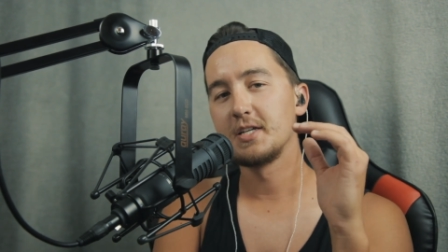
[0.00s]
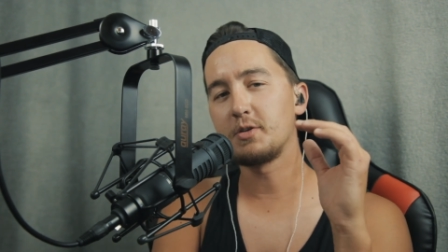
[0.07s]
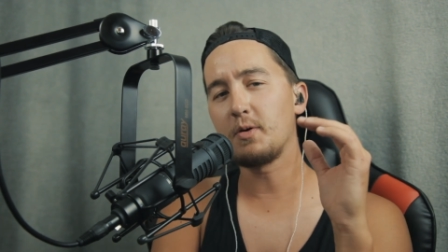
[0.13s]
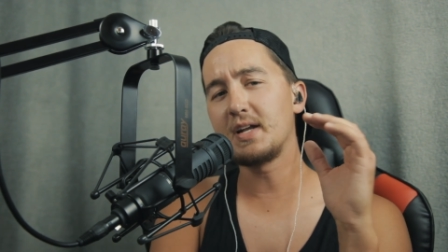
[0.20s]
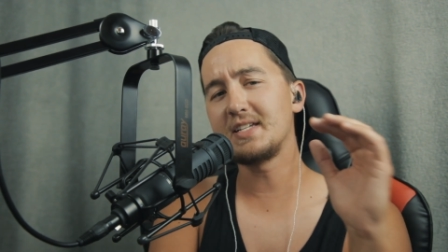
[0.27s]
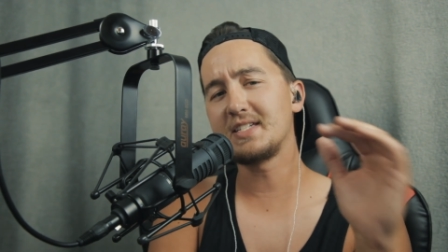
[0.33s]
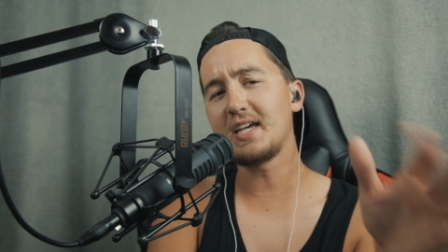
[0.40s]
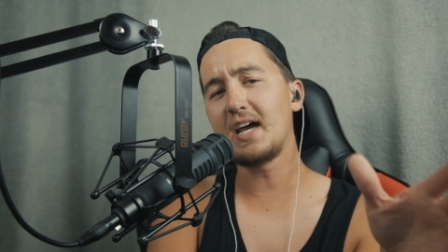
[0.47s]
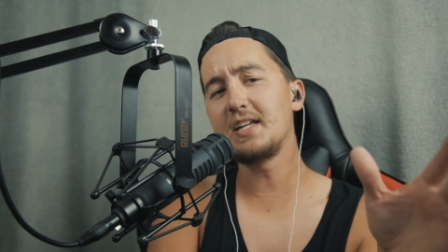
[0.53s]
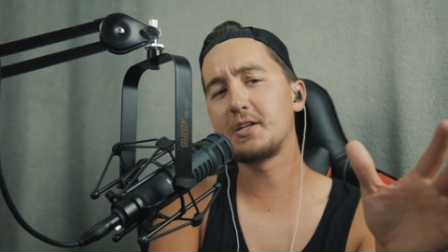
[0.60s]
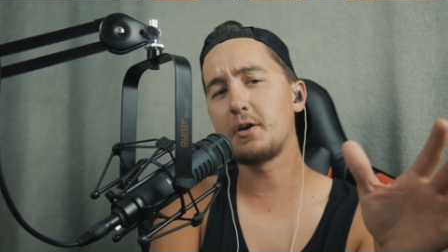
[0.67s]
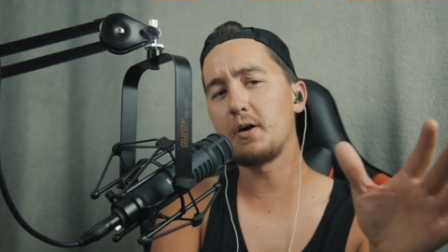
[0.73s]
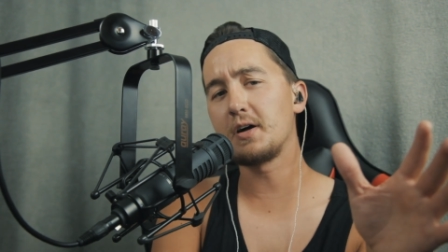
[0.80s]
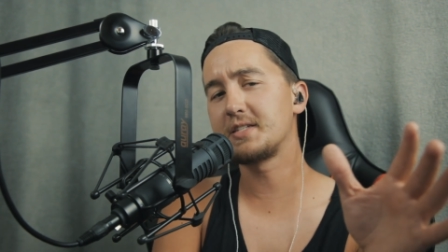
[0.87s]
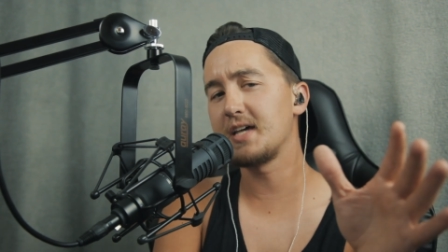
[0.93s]
So I decided to
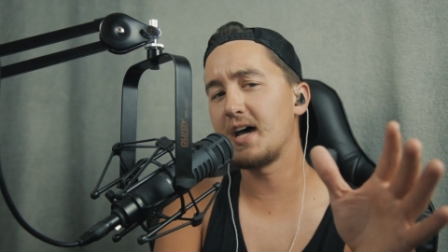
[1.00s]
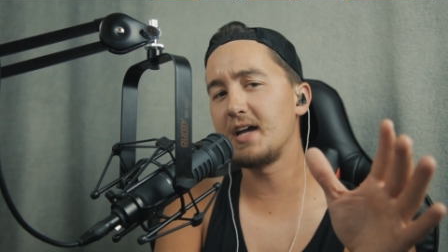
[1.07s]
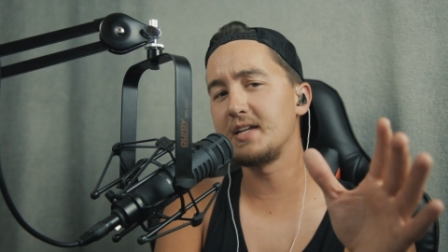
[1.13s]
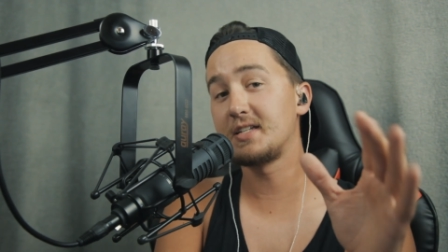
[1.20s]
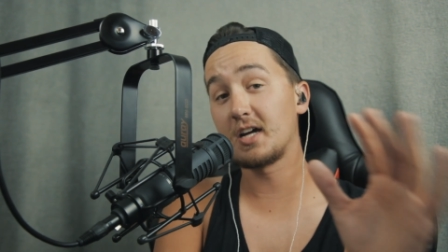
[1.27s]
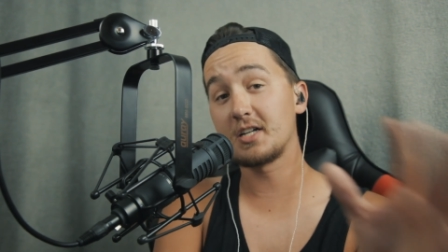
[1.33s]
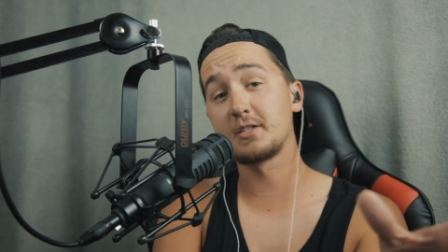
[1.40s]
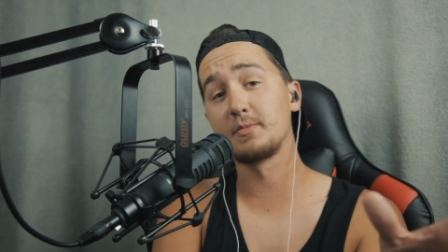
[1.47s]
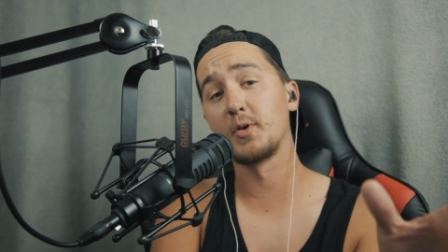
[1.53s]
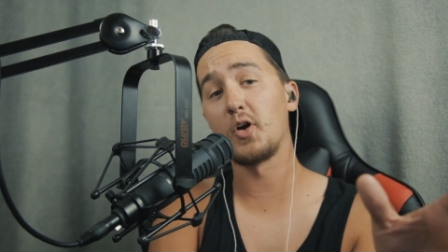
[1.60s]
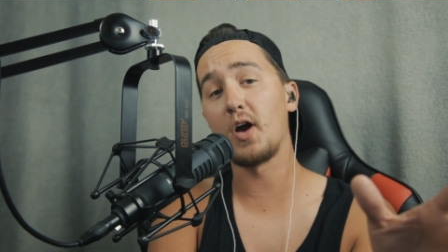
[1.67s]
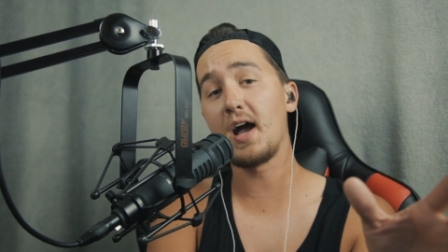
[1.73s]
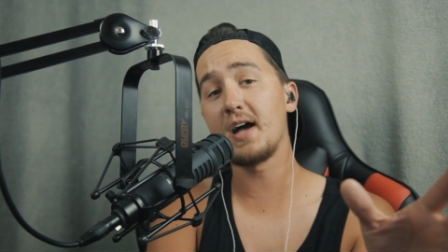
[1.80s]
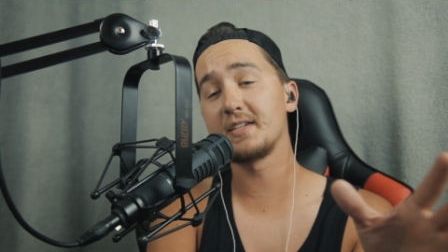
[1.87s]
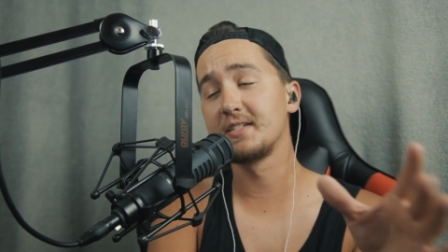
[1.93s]
go outside, touch some
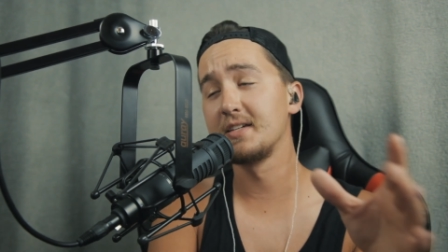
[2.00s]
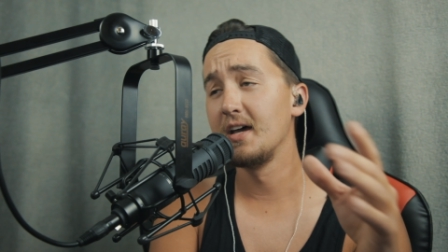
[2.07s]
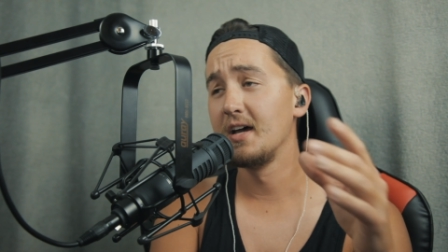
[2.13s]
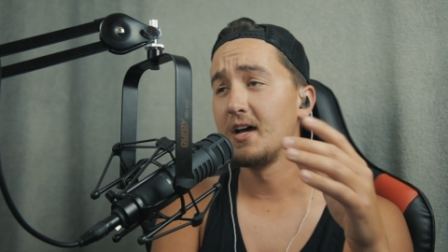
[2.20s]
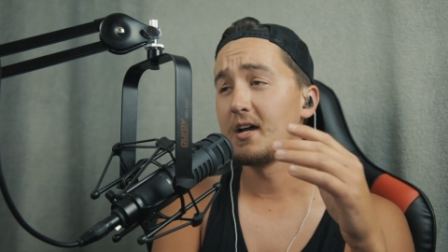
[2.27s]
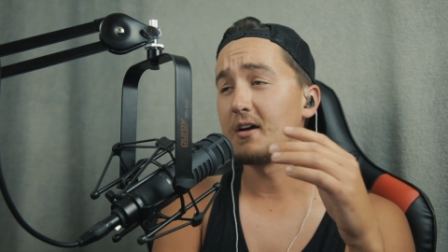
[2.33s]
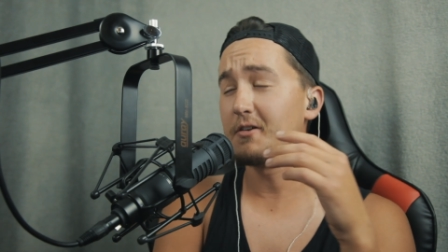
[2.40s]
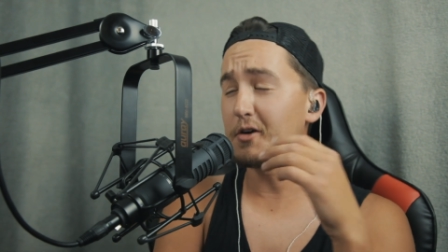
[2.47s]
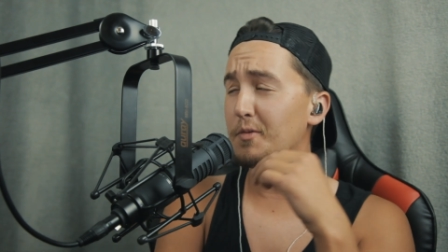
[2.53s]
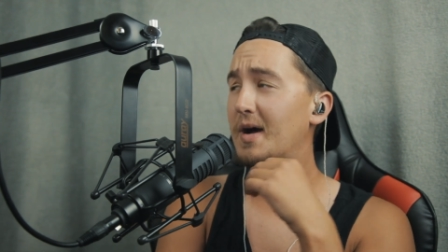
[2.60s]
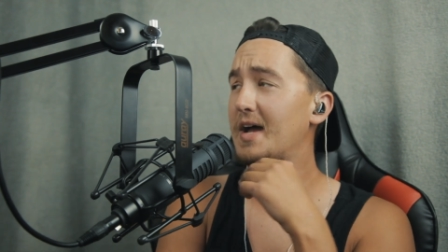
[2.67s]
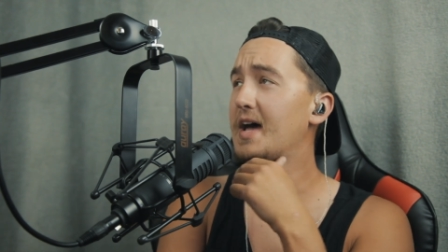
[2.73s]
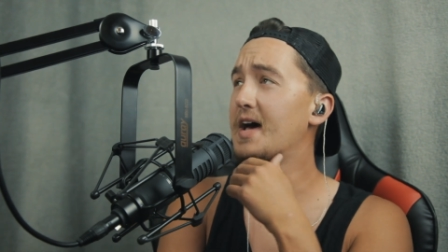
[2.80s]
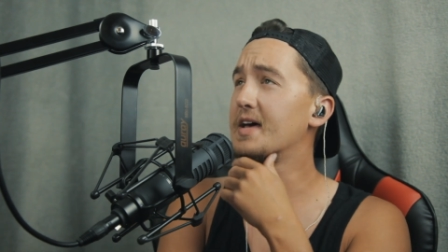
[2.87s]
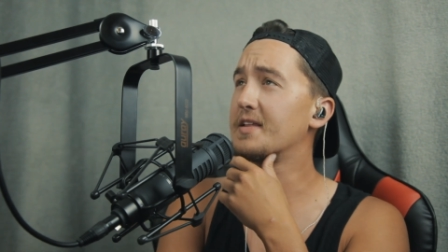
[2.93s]
grass, clear
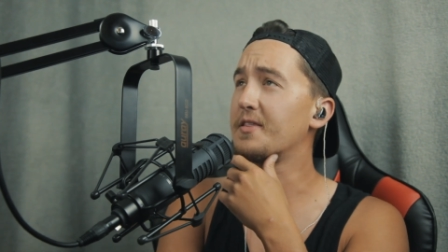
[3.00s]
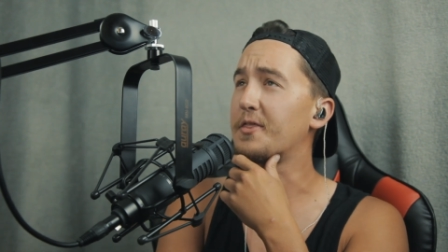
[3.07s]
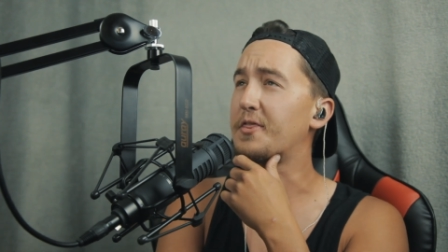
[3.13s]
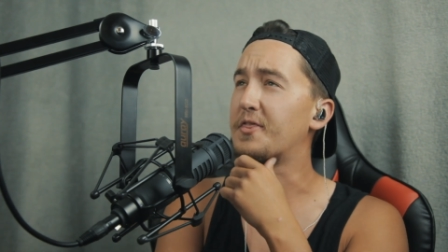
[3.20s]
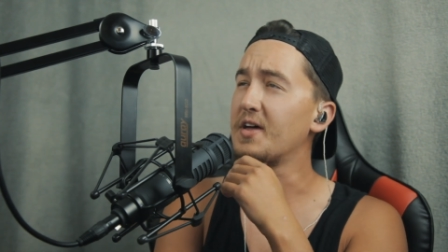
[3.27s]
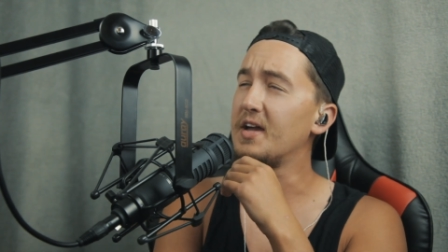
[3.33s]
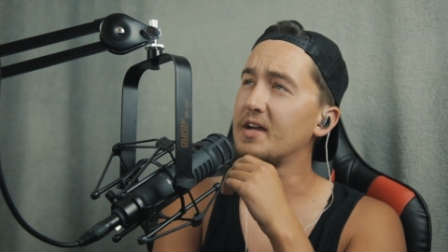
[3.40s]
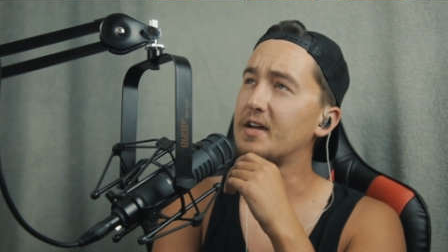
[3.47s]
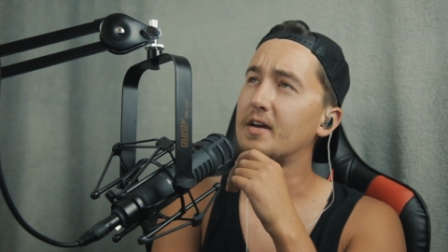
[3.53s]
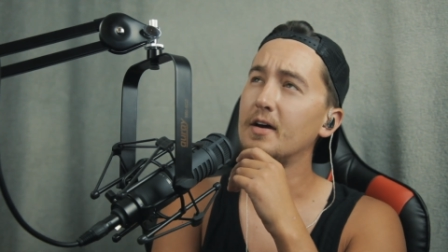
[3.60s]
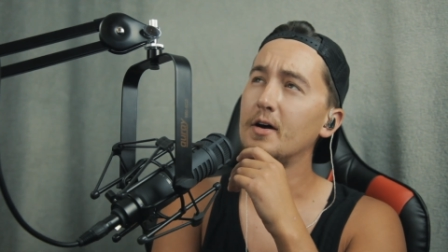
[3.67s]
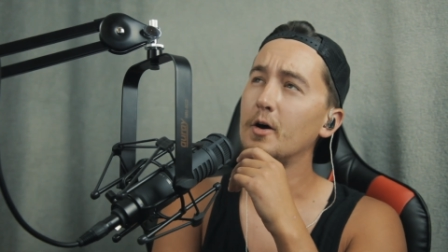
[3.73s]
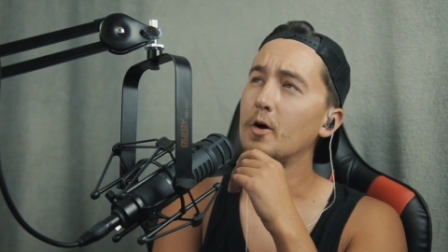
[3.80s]
my head and think,